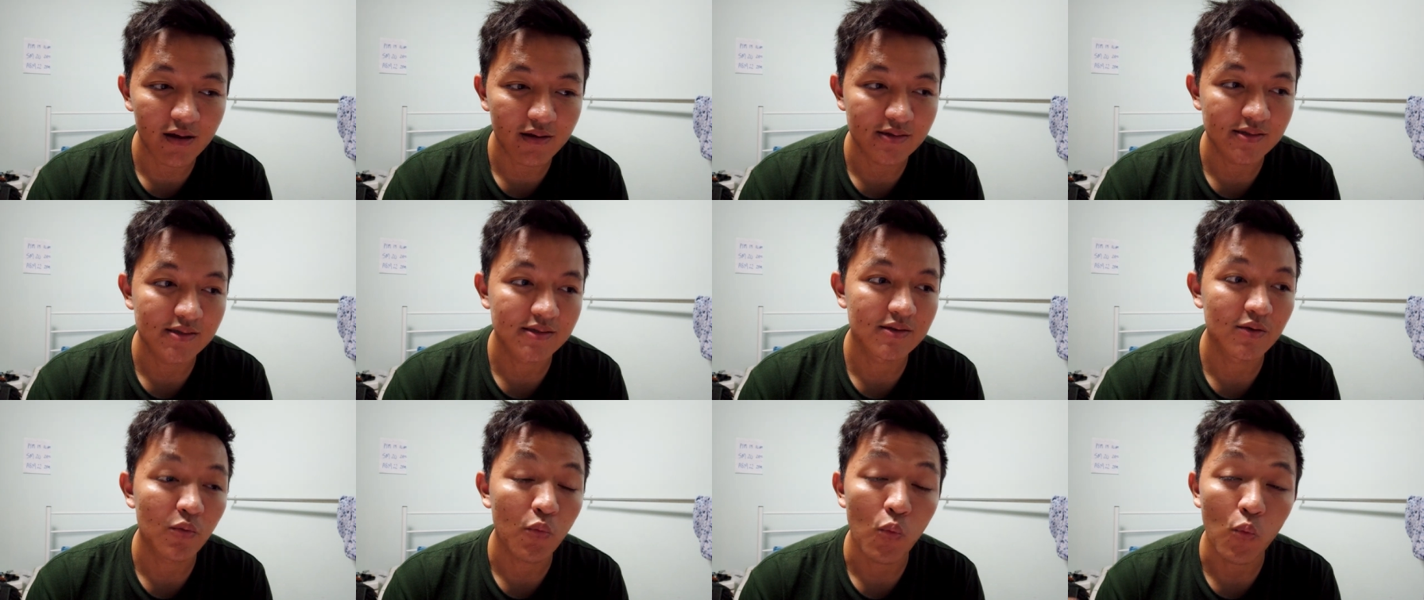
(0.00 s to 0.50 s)

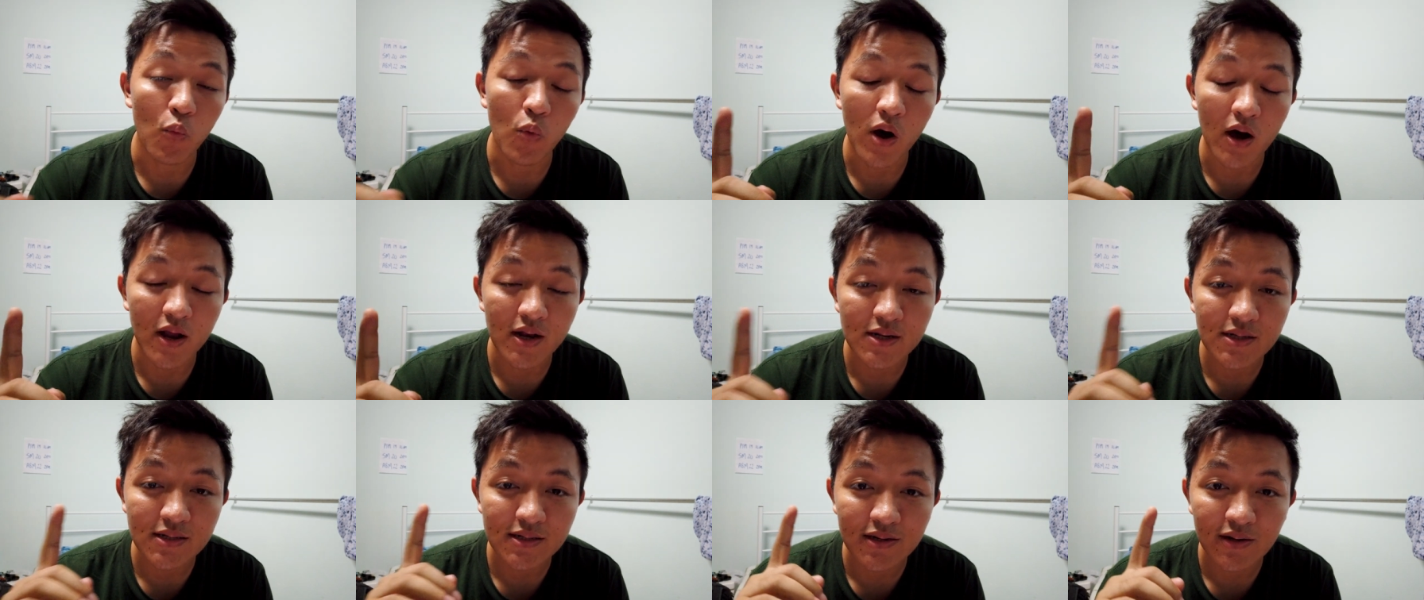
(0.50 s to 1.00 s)
It's
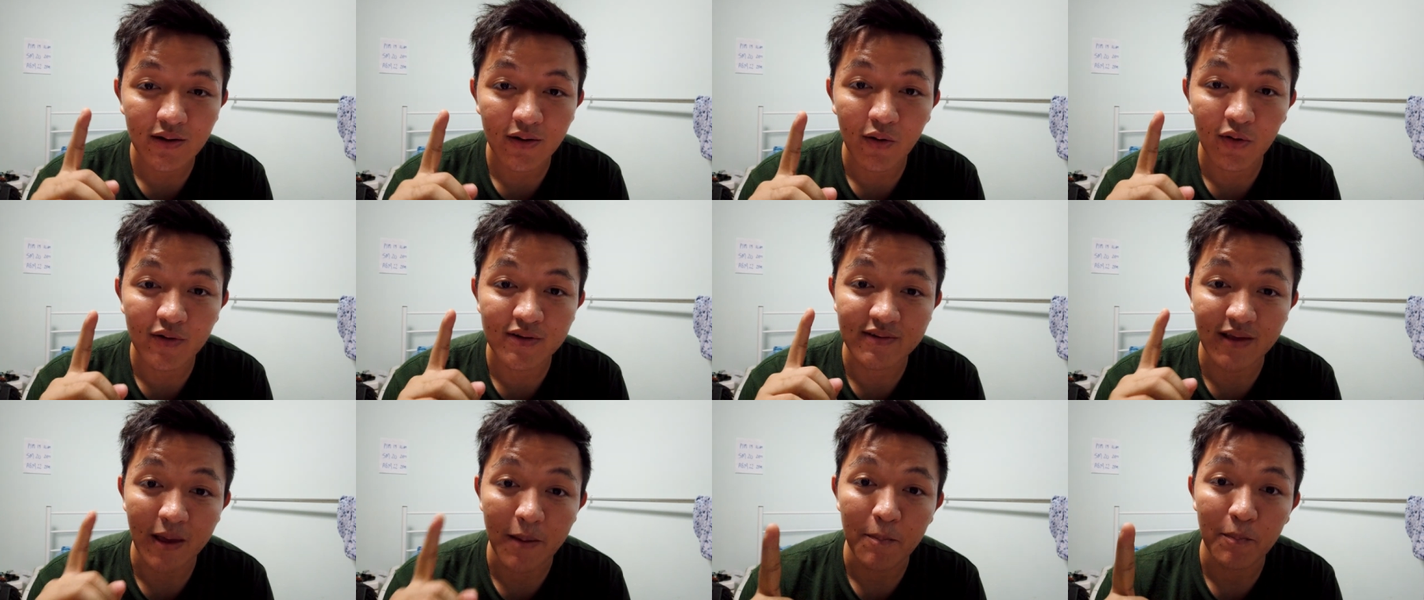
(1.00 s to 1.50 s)
one
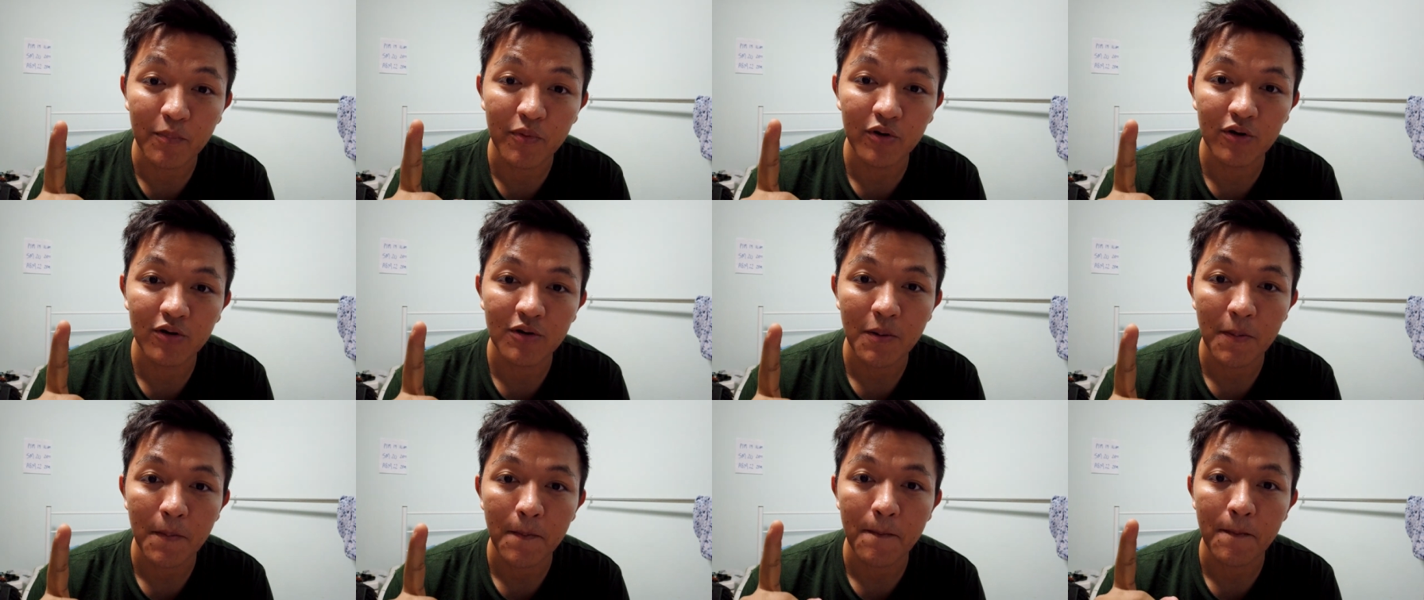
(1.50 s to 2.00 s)

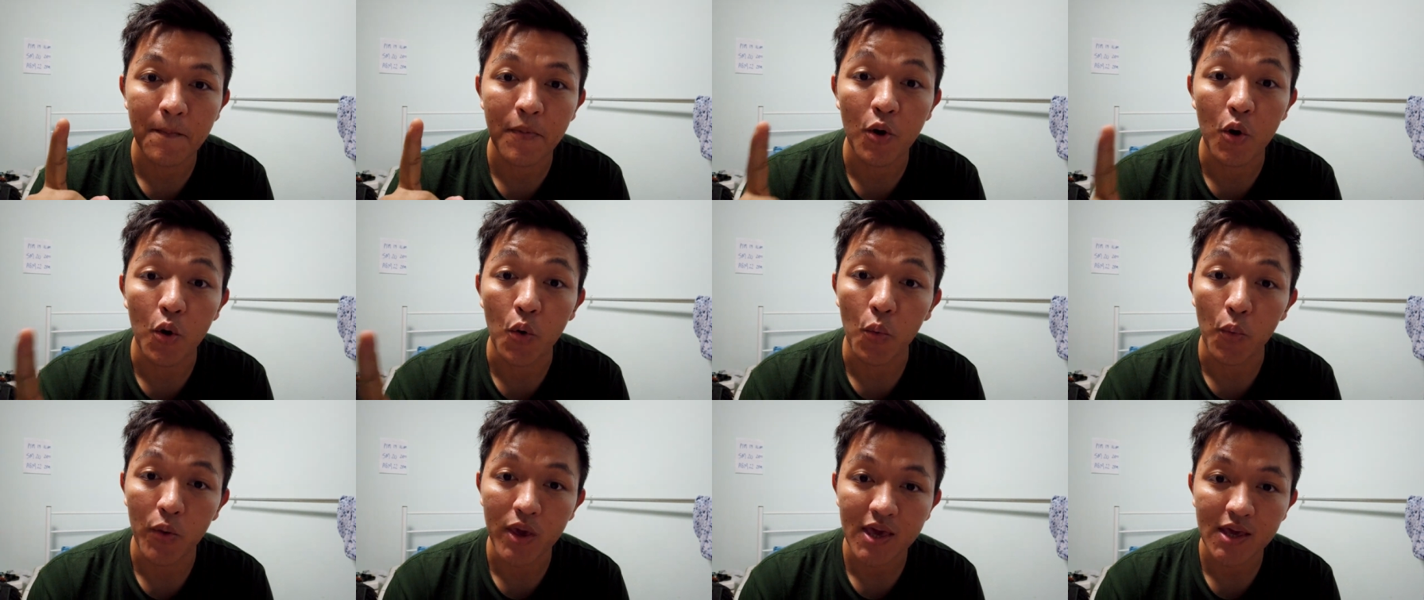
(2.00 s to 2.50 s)
sample
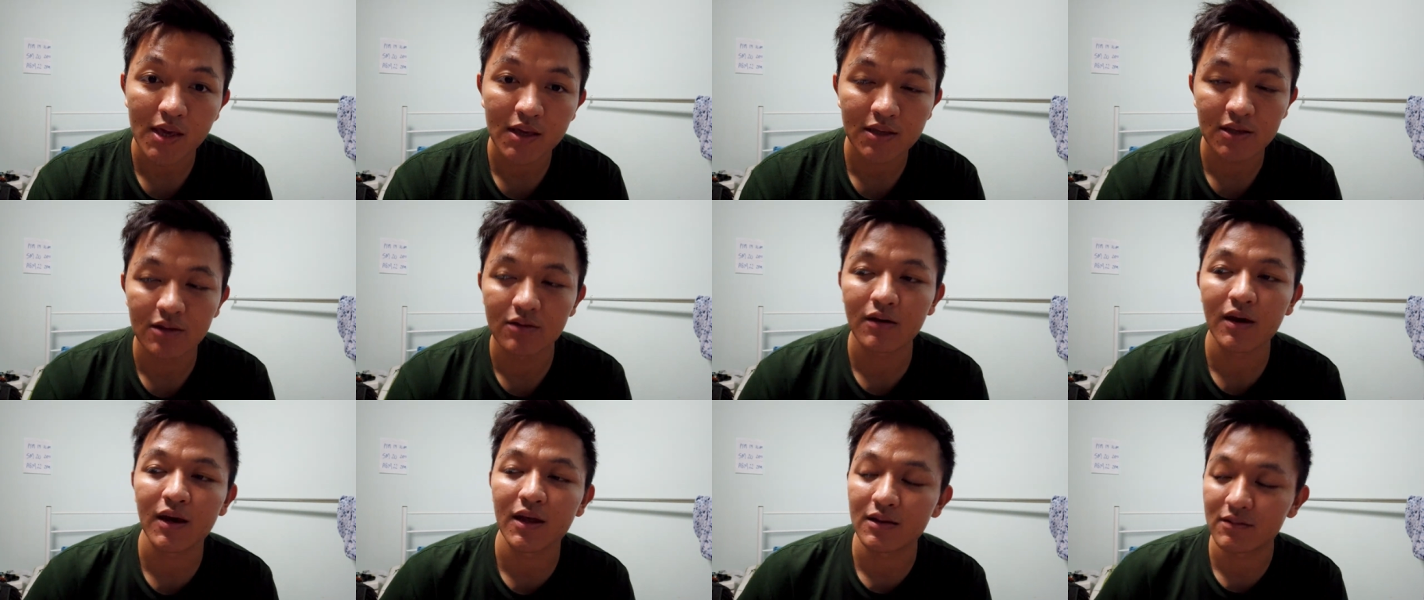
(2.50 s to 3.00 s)
per week.
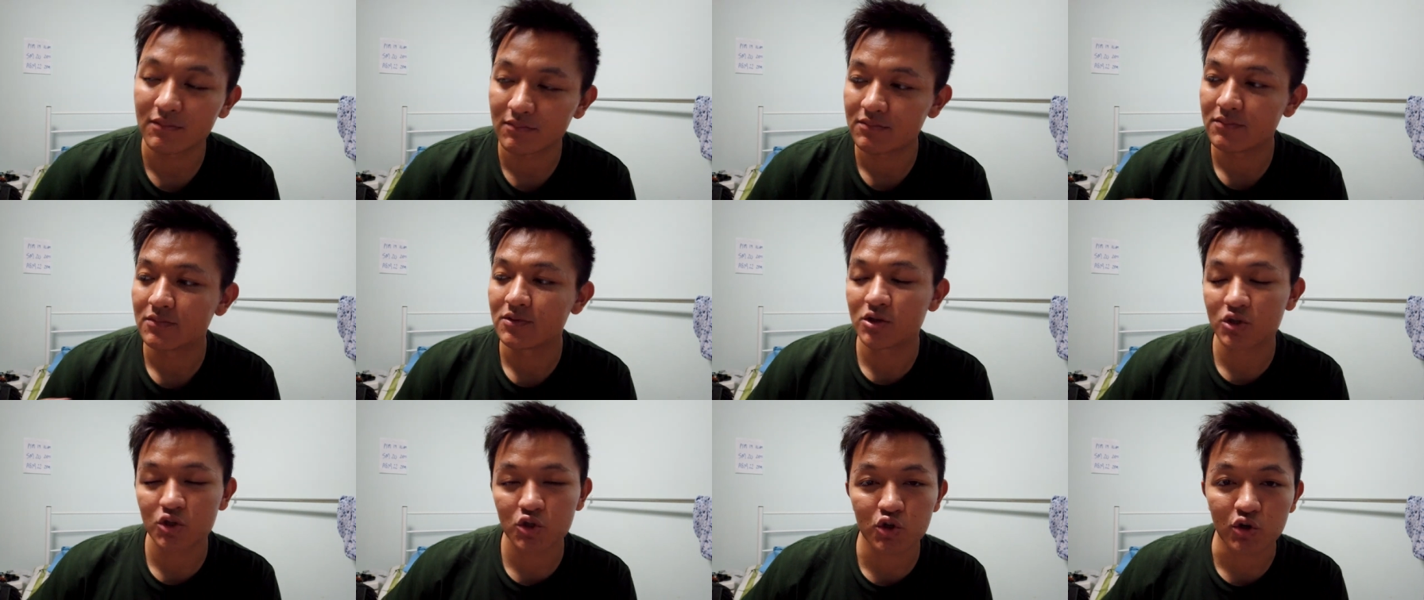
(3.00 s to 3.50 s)
You can
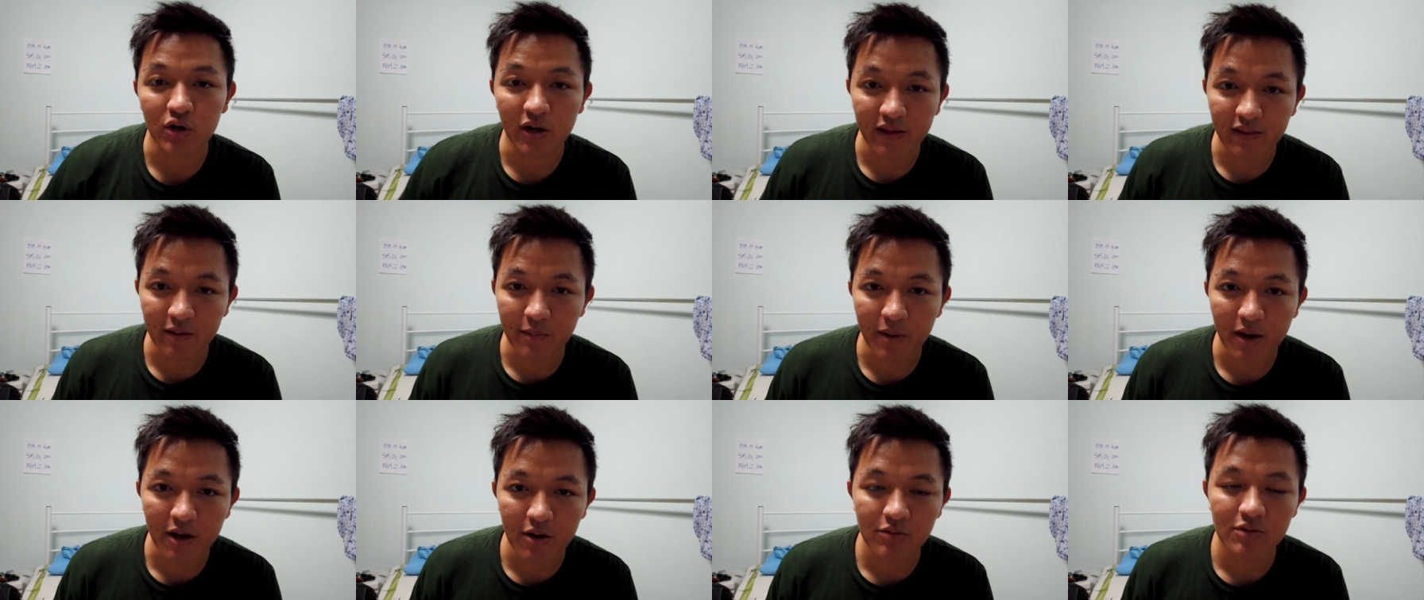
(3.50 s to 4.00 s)
just try
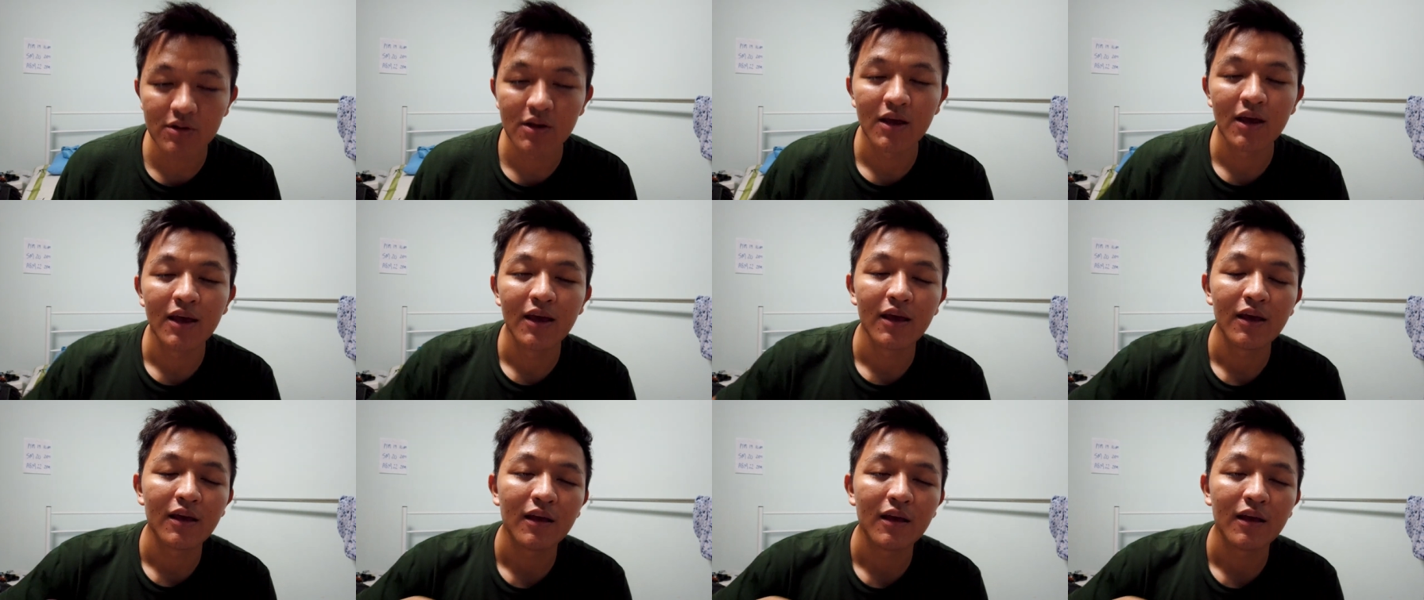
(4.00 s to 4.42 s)
them out